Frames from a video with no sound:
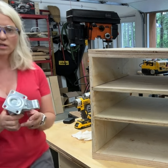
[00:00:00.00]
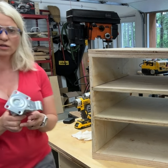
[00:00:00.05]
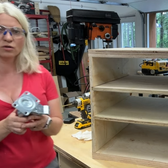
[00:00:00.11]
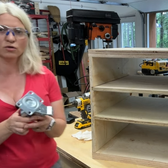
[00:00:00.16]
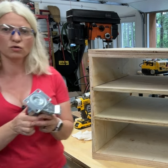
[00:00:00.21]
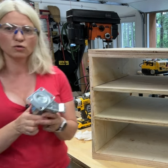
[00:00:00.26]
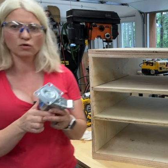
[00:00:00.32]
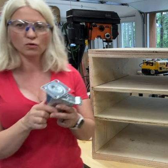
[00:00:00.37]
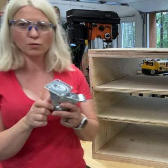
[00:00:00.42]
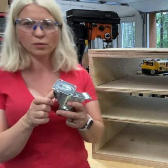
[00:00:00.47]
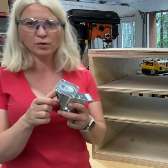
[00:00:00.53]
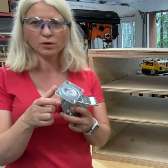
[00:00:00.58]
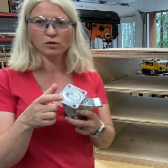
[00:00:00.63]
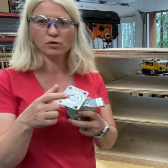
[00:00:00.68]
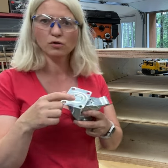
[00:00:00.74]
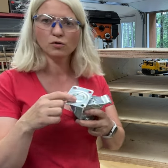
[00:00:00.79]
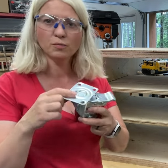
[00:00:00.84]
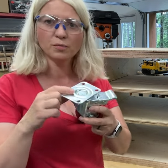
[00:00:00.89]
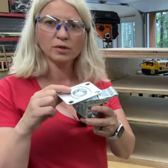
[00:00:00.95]
this super
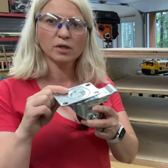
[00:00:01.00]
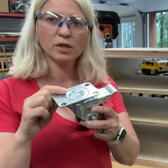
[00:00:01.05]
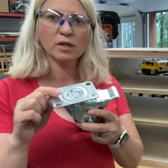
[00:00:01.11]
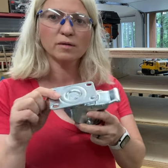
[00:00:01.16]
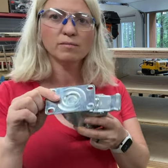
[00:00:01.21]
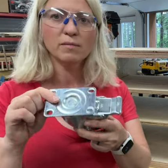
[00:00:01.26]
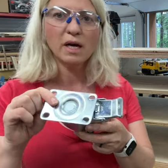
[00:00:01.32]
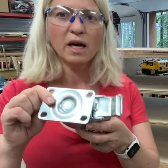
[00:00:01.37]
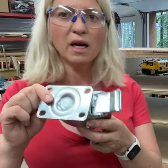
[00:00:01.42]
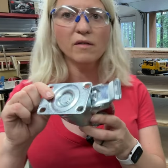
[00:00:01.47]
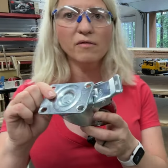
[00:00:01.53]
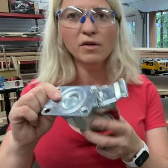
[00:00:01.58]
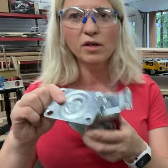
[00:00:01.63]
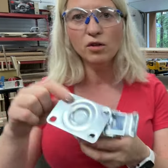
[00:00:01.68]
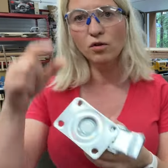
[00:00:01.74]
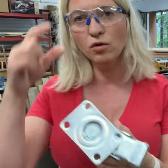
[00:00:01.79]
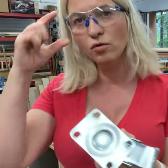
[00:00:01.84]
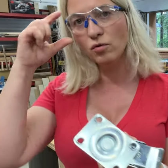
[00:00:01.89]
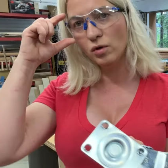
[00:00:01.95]
duper heavy
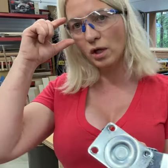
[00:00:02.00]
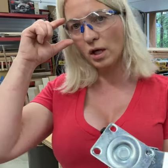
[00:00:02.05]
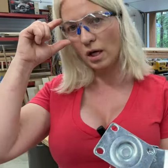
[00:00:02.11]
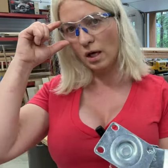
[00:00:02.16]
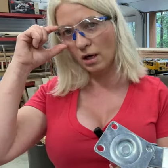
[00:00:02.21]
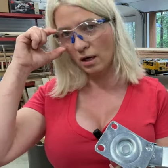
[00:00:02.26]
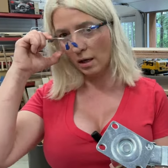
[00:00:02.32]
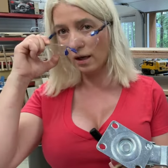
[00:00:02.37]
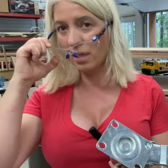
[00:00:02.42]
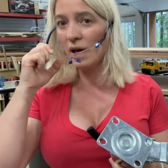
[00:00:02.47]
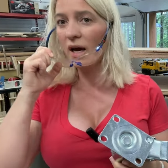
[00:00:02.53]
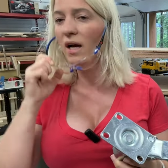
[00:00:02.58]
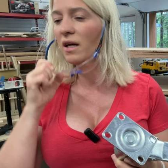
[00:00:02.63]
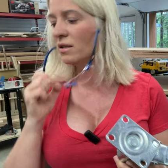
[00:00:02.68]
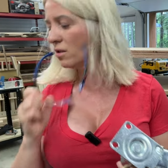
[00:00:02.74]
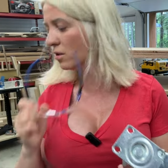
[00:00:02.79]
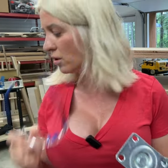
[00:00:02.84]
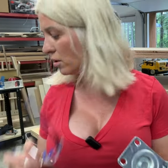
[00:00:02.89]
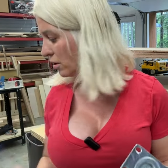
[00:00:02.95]
duty
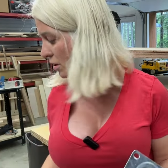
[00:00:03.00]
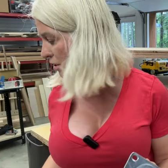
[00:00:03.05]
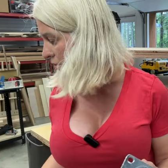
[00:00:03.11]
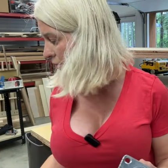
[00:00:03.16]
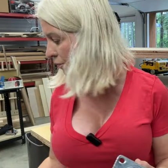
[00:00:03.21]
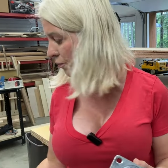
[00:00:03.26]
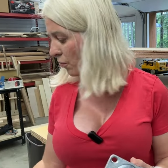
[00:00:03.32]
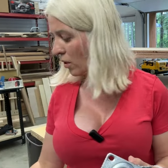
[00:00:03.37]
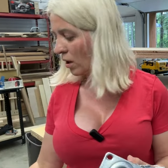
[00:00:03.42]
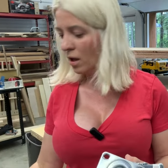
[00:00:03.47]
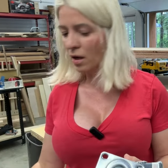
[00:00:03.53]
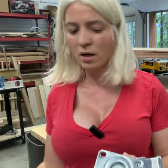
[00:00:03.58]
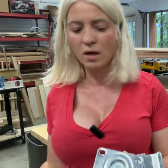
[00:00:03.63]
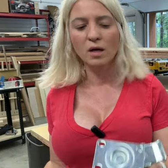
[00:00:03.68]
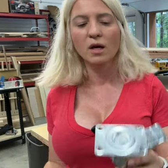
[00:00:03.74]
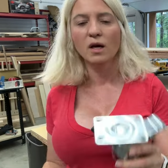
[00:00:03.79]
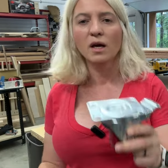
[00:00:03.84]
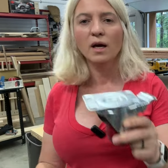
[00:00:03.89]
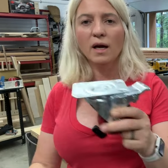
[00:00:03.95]
casters,
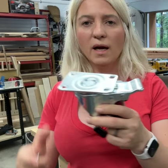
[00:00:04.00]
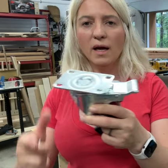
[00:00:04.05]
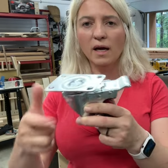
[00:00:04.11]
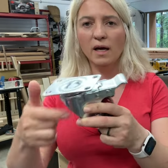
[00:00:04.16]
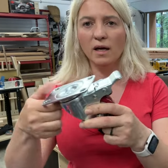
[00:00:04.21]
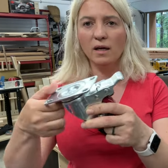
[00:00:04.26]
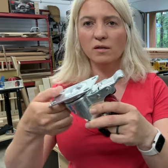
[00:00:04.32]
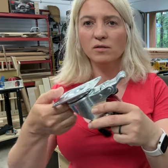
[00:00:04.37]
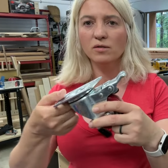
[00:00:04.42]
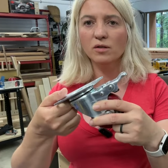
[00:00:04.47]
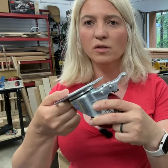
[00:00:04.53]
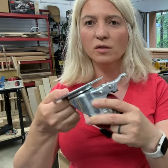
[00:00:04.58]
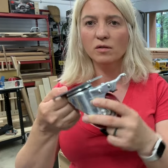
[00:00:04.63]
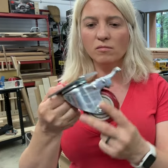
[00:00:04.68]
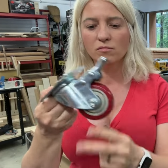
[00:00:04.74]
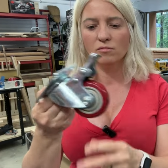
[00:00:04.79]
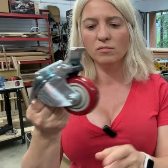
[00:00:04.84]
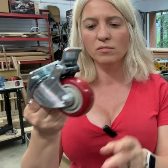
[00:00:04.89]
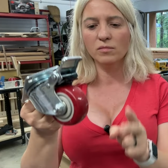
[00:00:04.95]
and
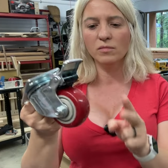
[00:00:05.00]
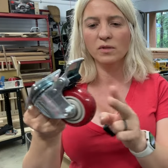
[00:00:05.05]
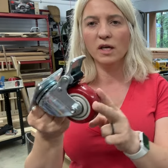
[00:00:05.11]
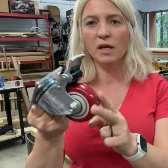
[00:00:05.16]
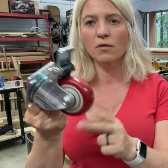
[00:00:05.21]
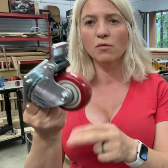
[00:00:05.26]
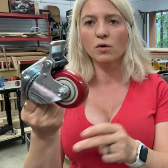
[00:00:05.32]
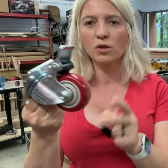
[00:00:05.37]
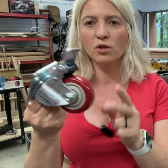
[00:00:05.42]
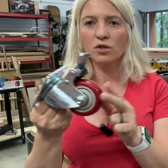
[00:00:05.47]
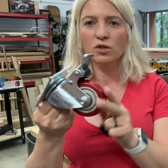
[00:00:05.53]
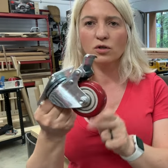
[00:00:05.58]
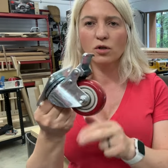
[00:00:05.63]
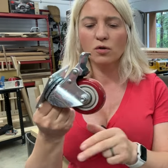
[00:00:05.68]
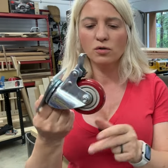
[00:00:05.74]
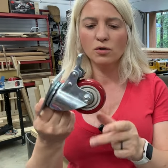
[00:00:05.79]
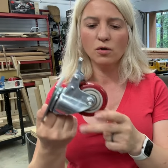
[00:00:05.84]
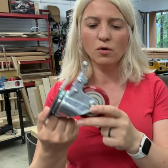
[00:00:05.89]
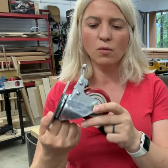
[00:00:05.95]
they work
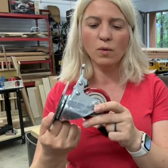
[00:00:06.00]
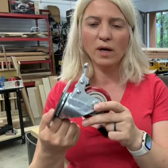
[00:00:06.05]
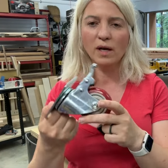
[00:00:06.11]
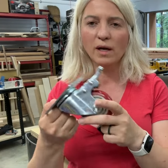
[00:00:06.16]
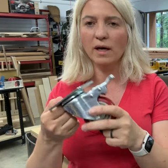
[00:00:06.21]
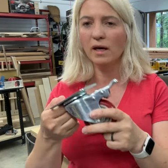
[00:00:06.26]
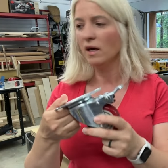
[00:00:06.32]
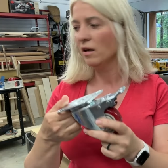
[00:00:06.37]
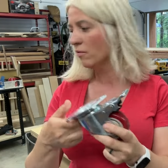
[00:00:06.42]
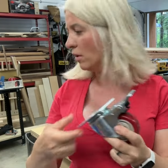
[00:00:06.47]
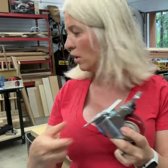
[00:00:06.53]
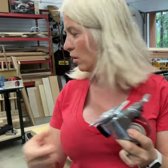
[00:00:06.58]
so, so well. I have